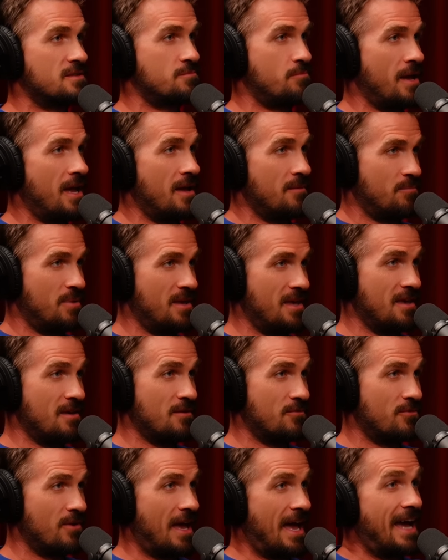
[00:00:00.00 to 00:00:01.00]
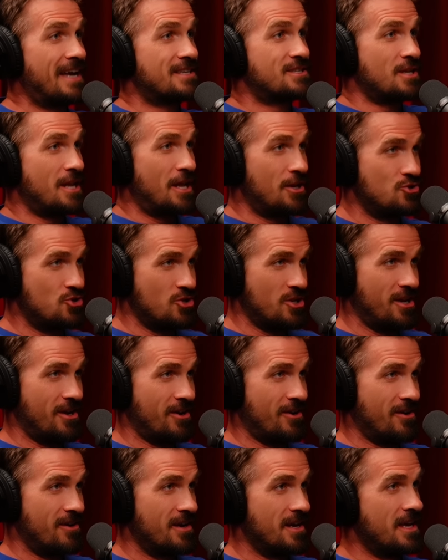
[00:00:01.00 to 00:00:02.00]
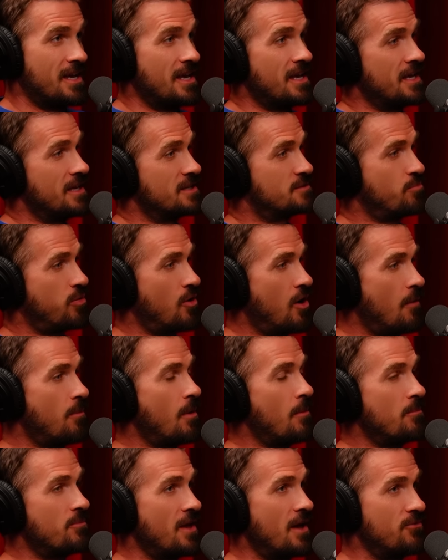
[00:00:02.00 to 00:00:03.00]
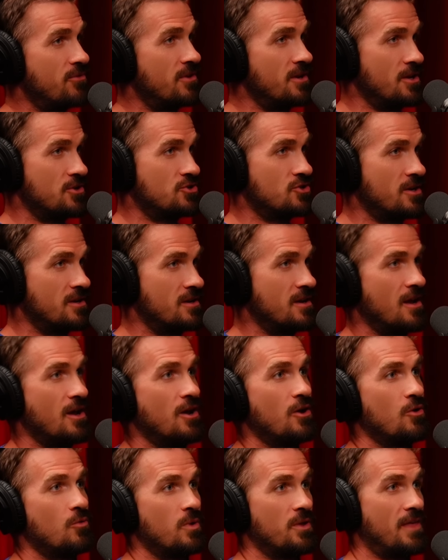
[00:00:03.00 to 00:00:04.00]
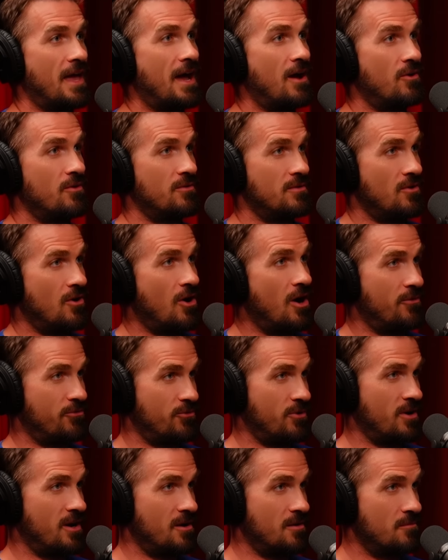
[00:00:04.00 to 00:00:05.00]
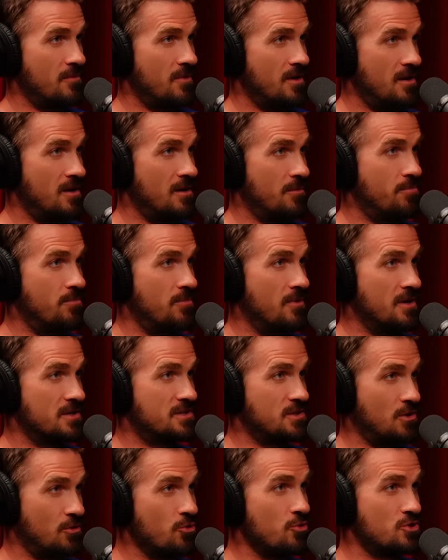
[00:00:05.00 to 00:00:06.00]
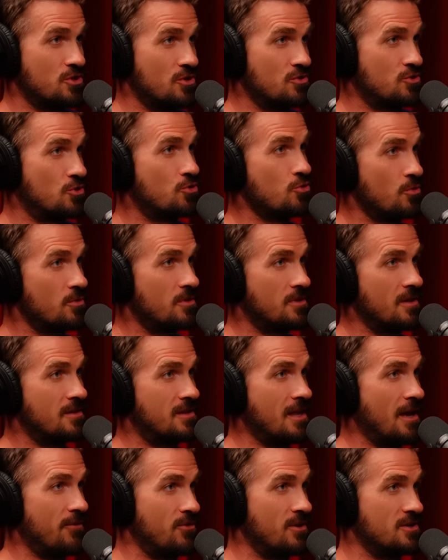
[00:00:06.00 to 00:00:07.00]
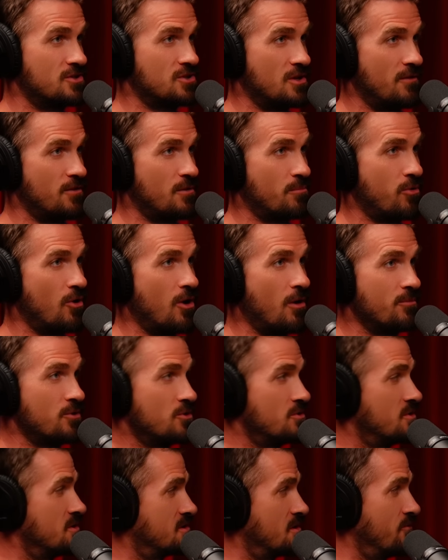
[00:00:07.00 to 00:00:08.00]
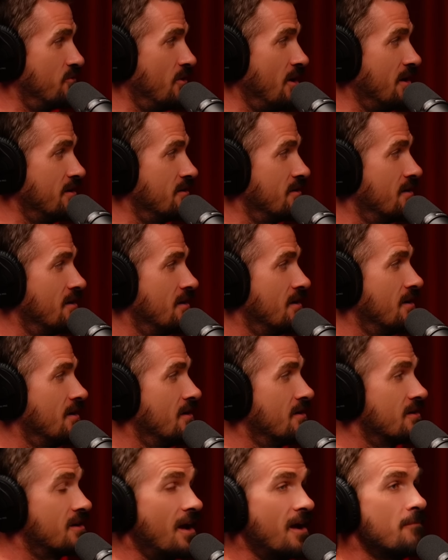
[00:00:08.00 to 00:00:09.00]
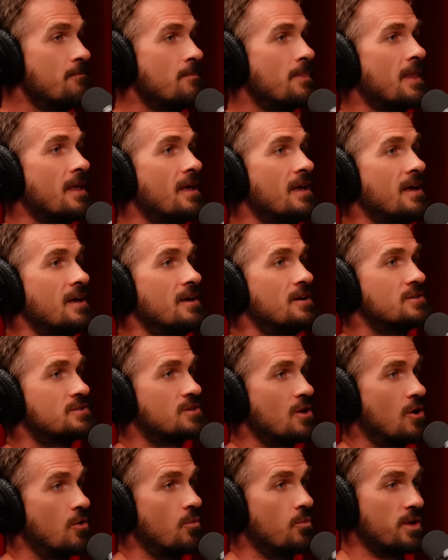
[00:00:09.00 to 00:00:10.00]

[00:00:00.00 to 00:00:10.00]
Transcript: pet peeve as an engineer is problem definition without offering a solution to the definition of the problem you just defined. Okay. So